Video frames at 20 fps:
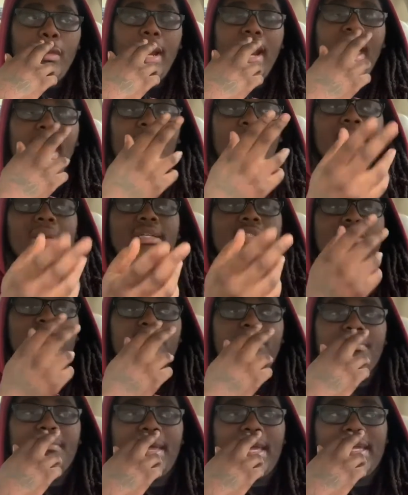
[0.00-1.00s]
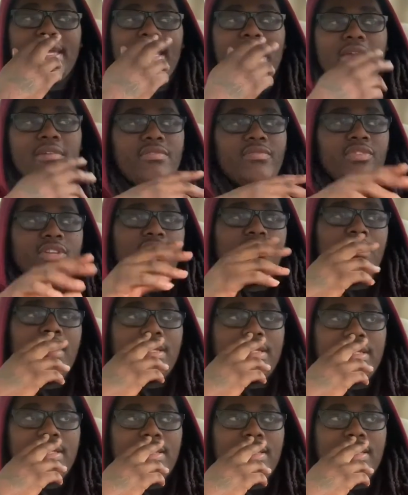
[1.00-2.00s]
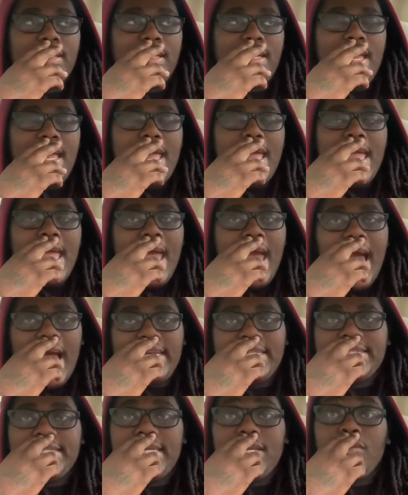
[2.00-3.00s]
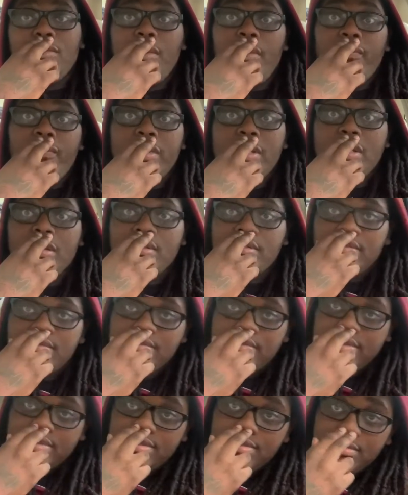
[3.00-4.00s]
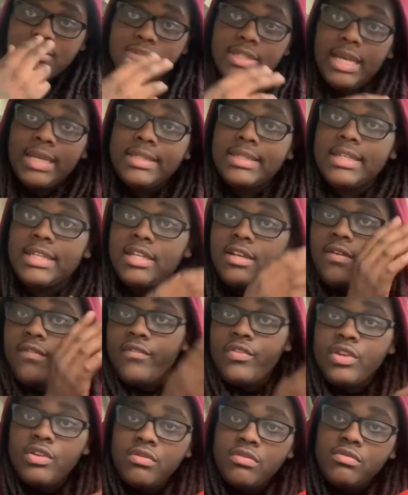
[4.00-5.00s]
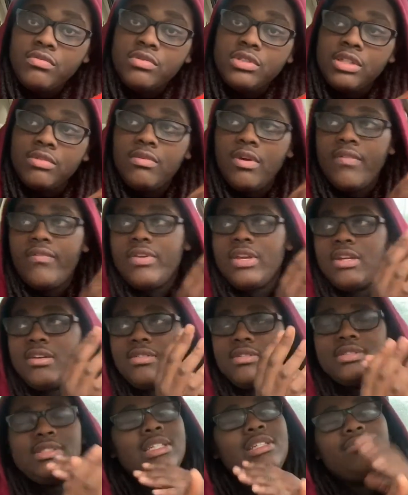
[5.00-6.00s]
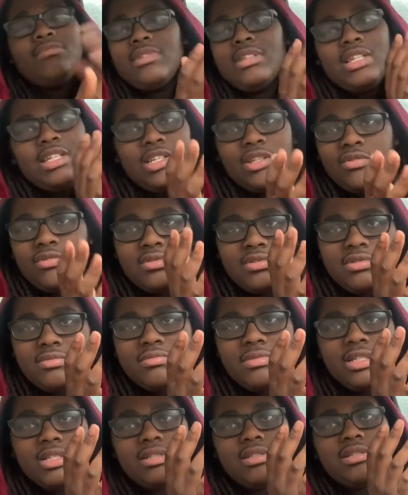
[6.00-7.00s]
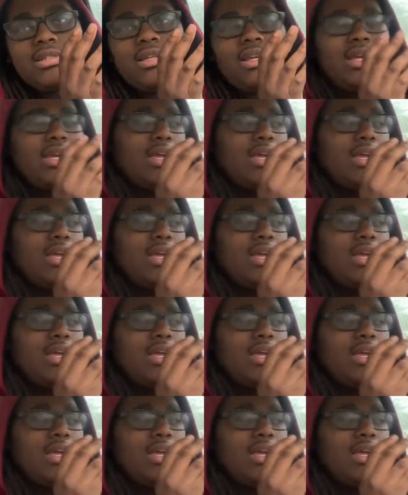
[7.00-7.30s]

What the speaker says: I basically went back at every video I did. I seen what video got the good views and what videos didn't really do too much.